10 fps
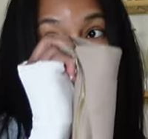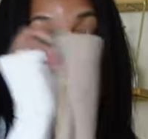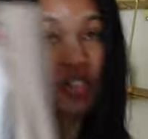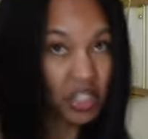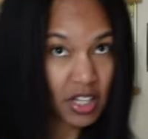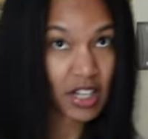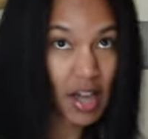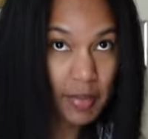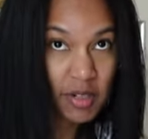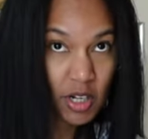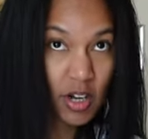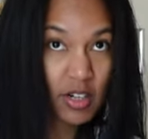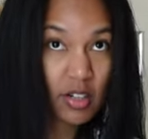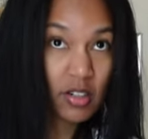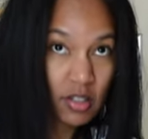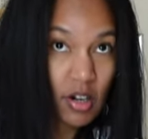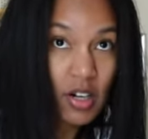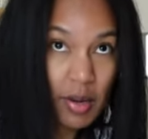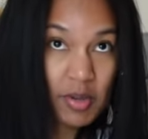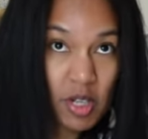which is like Amazon
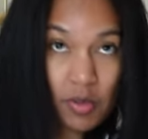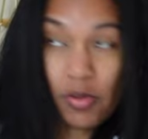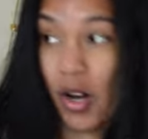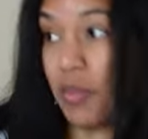on Amazon Prime